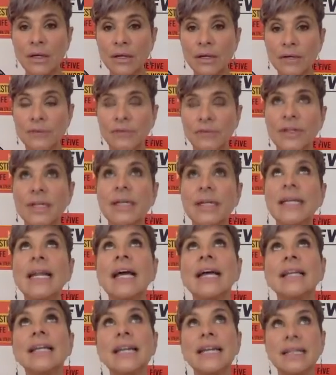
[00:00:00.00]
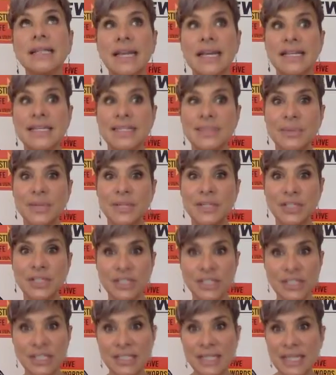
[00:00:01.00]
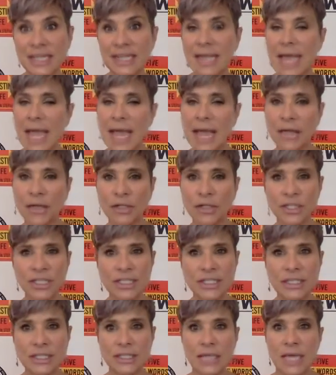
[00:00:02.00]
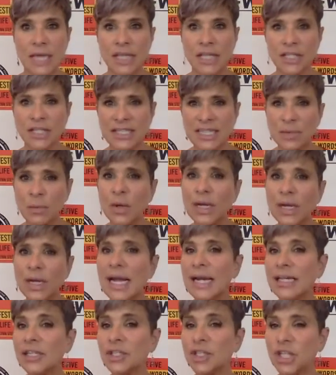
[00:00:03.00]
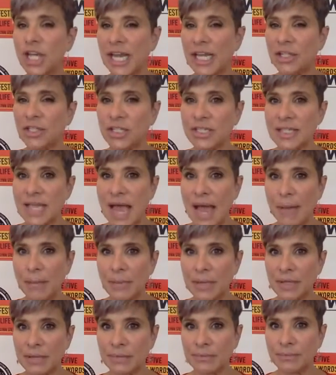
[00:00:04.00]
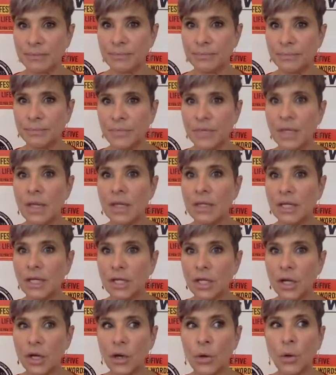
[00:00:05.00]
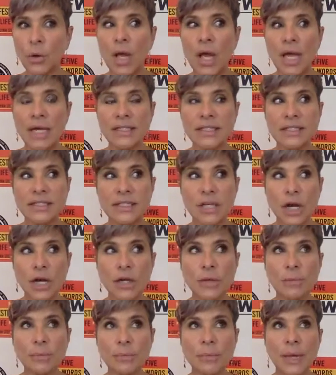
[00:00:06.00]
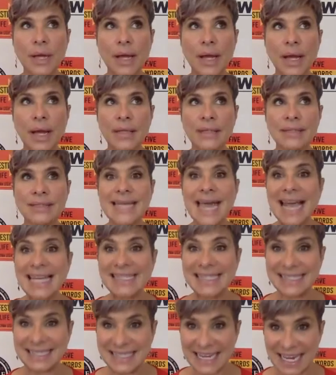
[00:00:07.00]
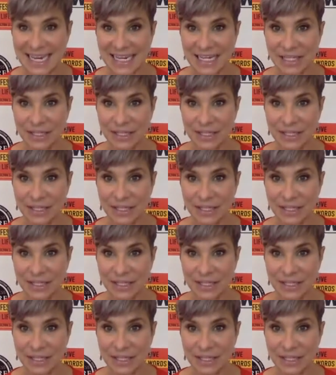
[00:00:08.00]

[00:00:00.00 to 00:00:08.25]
flick it on like a light switch and just get that energy. See what kind of changes happen. You know, start testing.